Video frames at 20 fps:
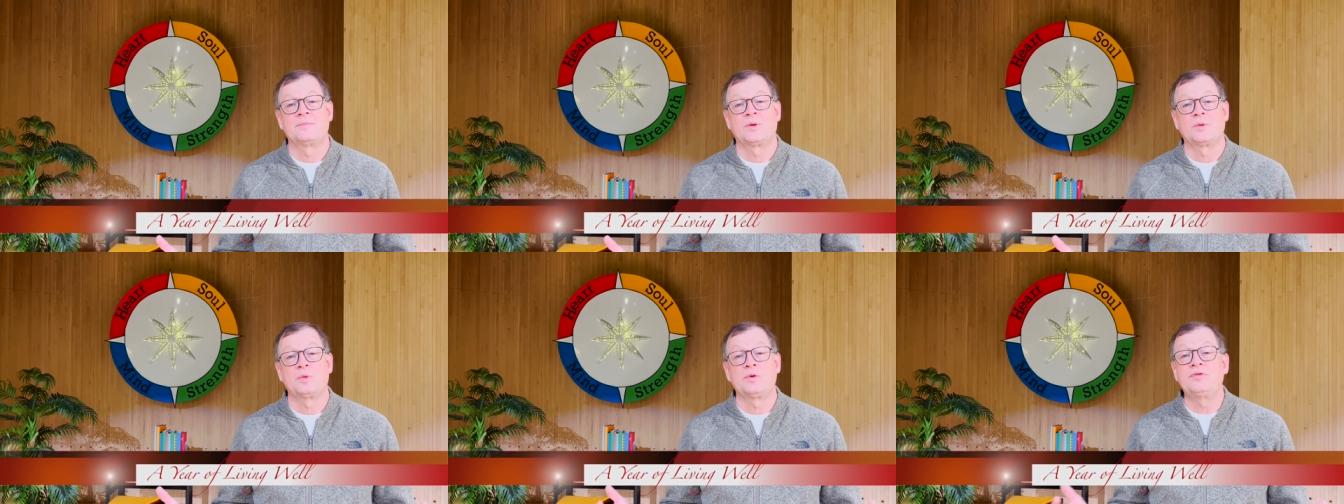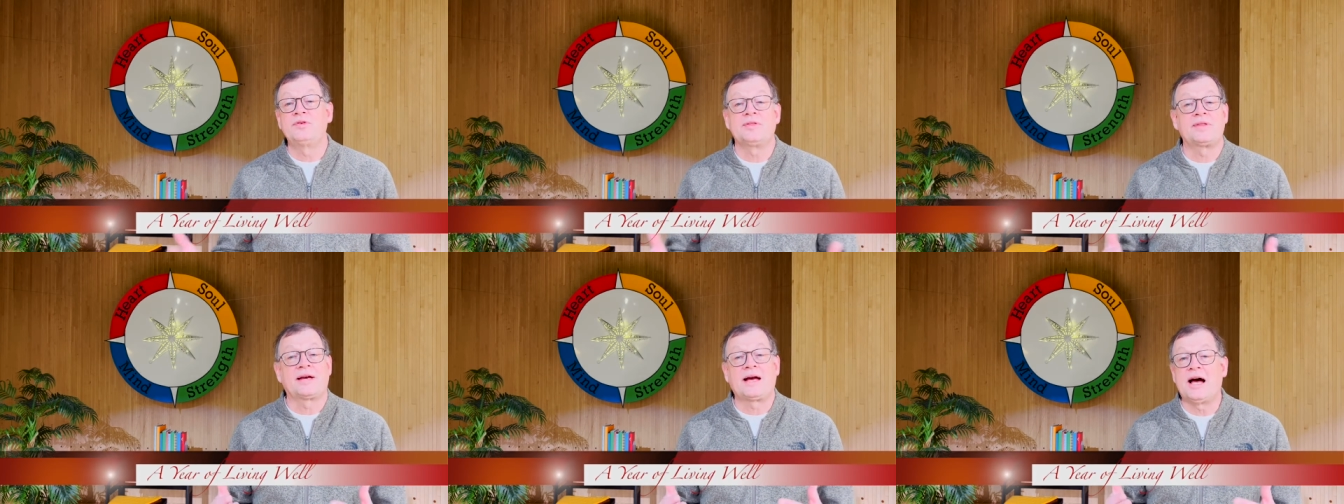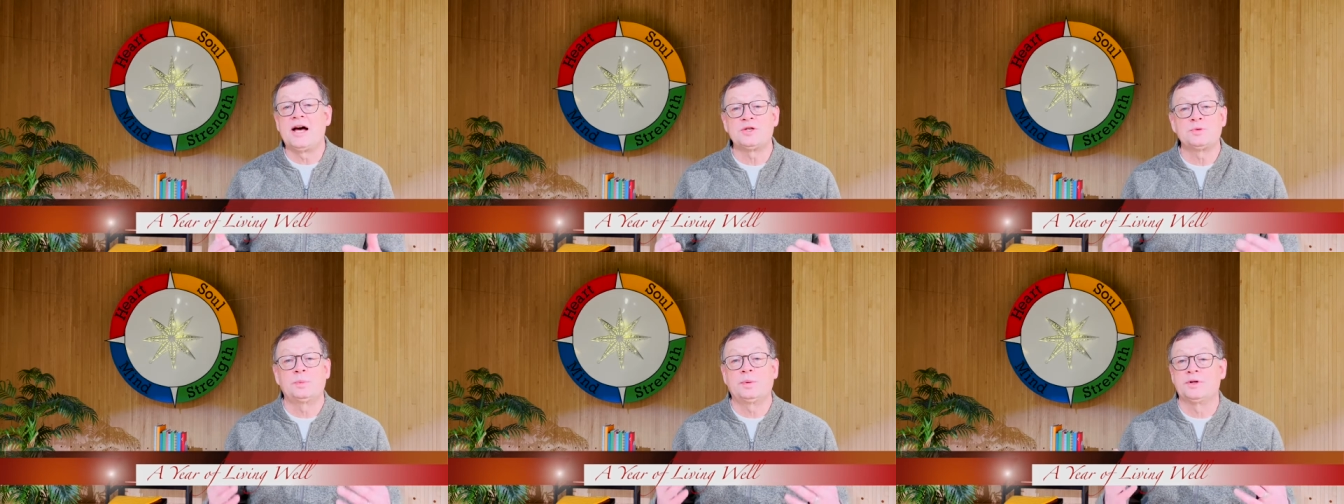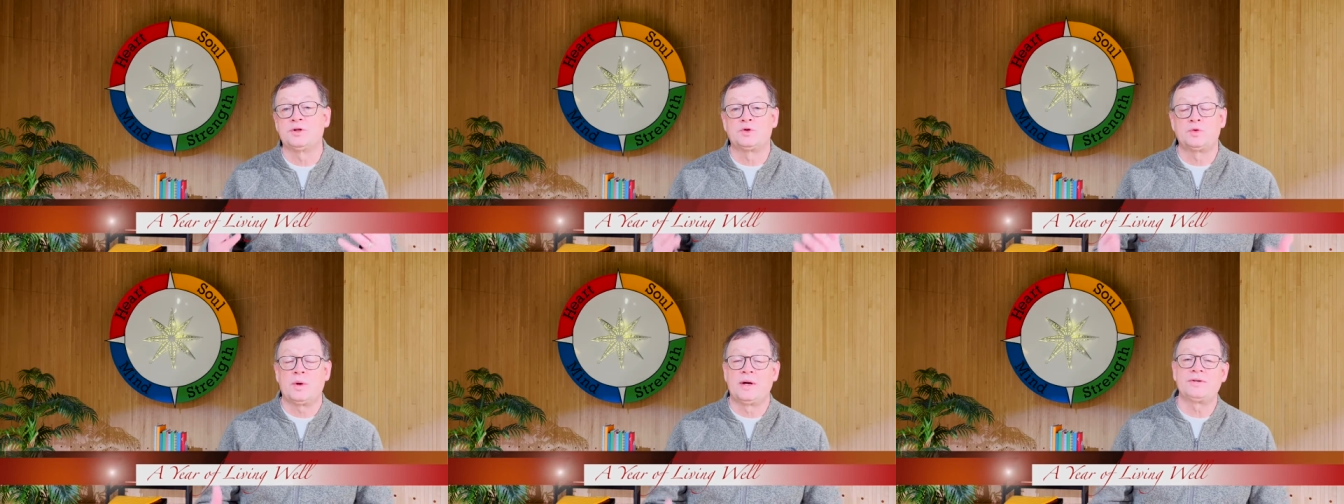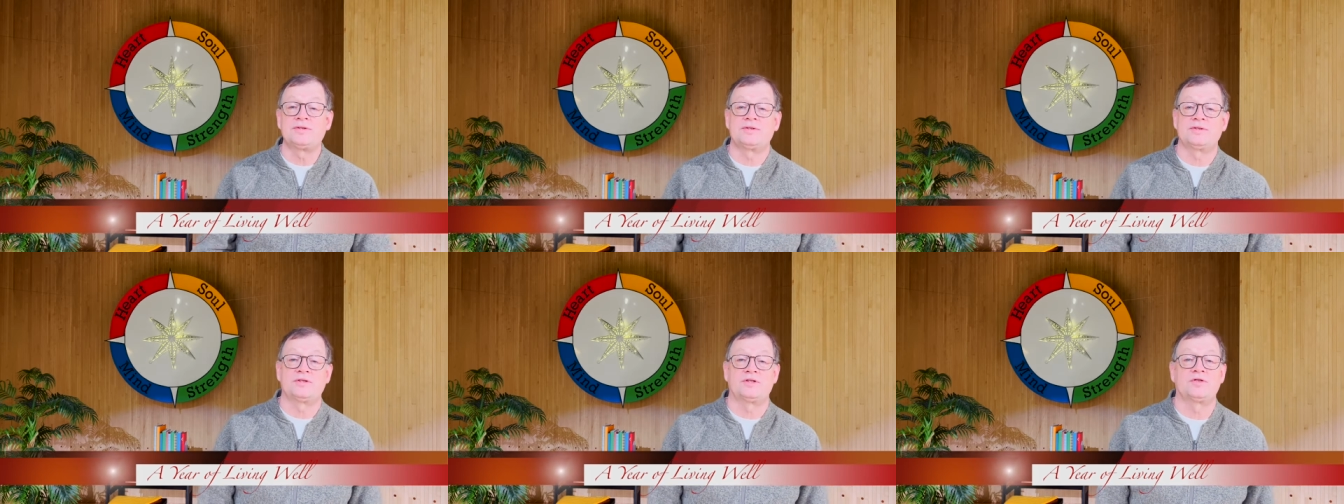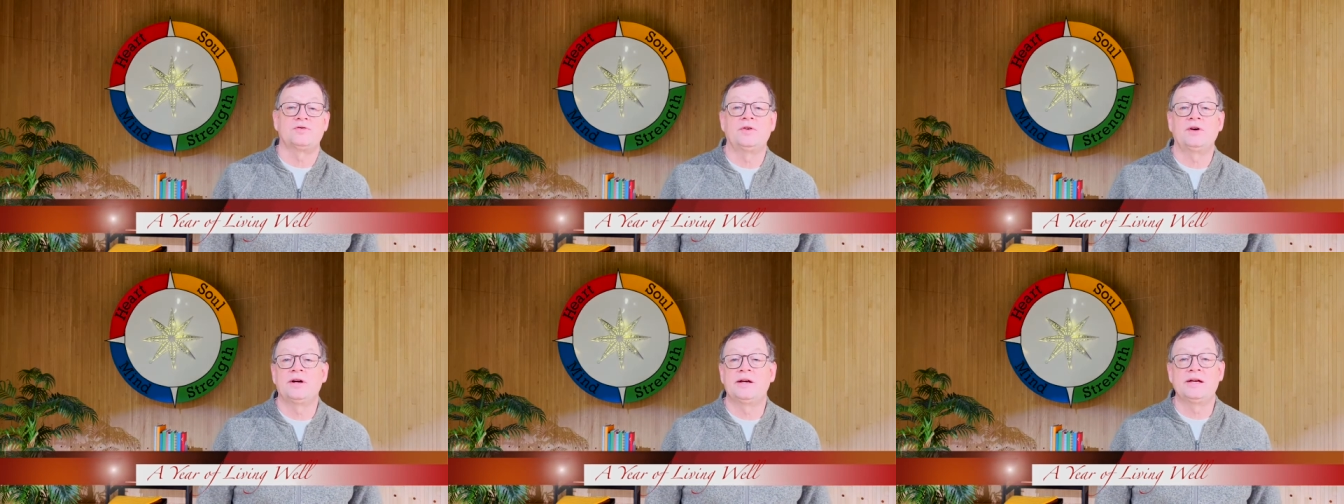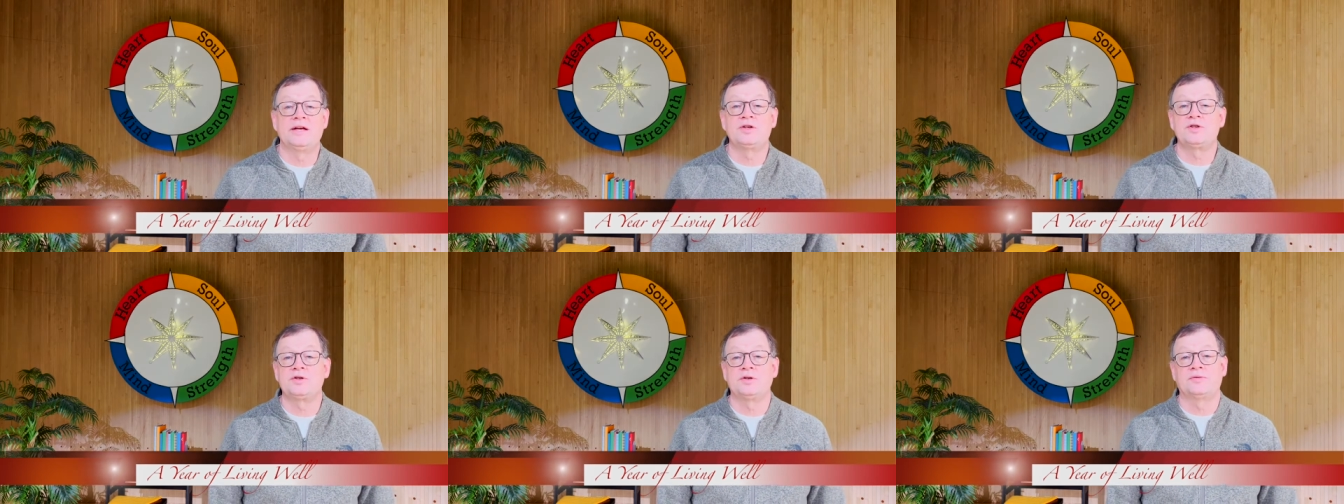We feel the gospel addresses this
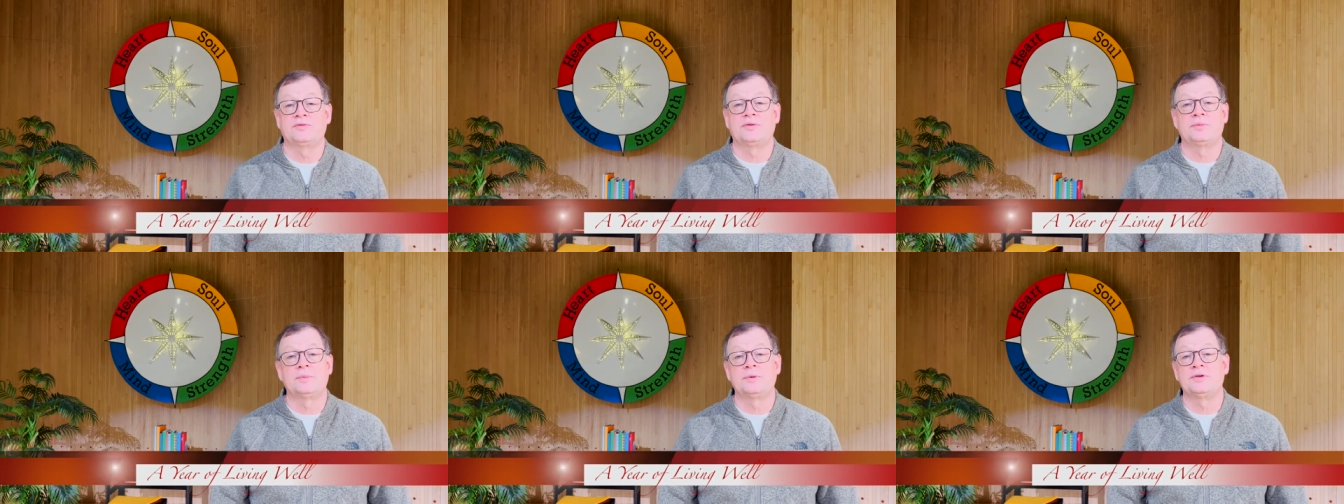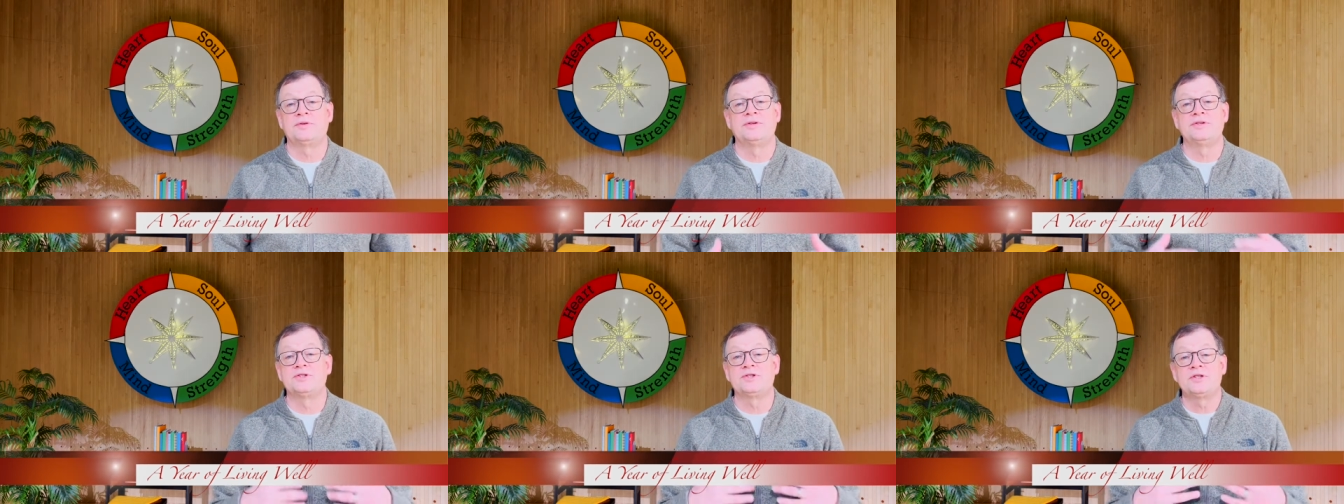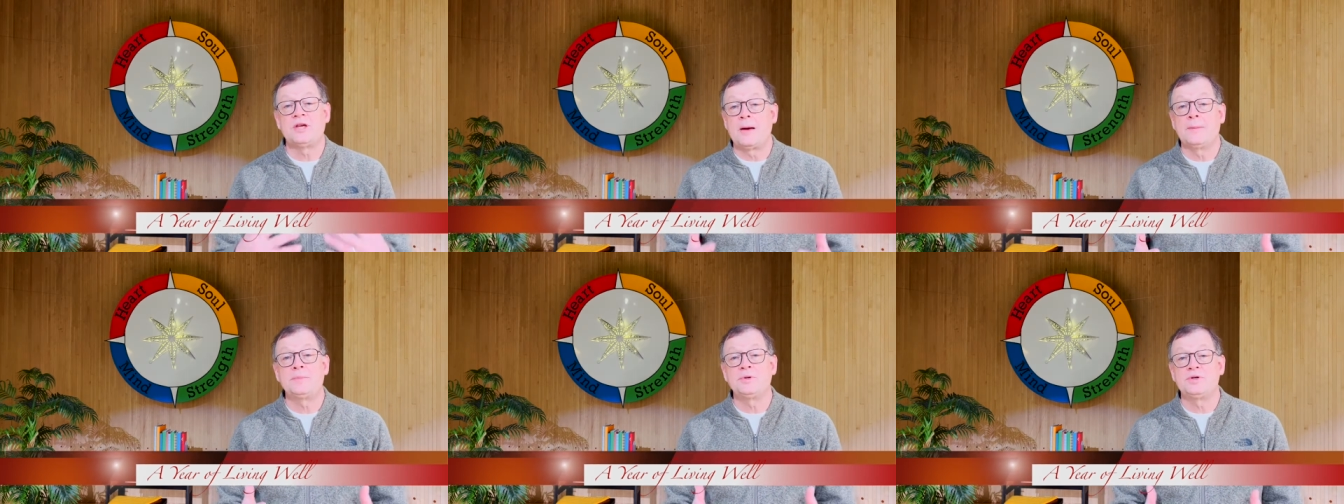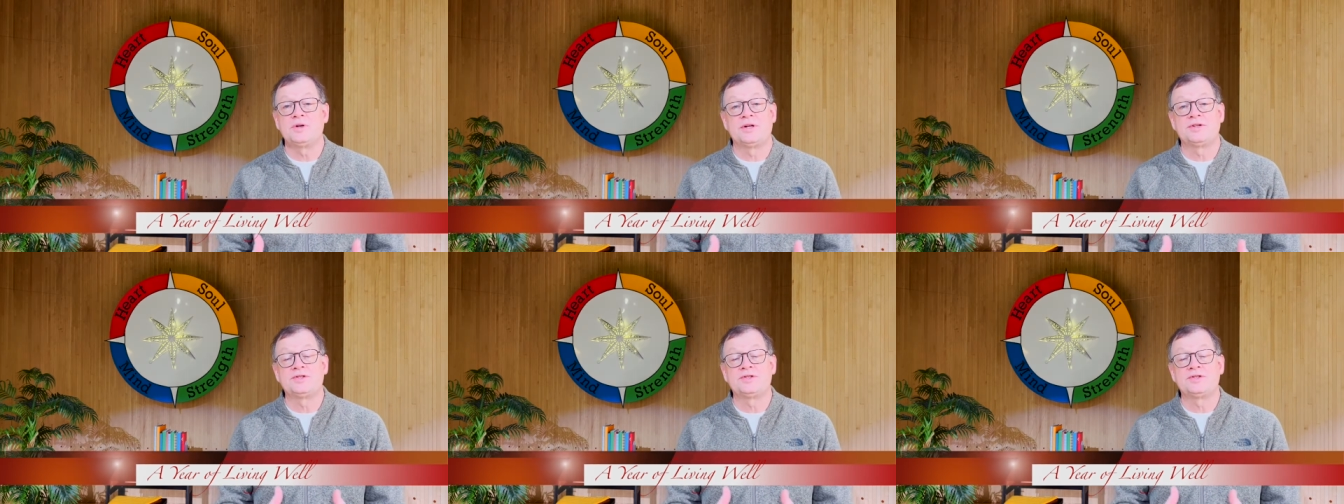very issue from its inception.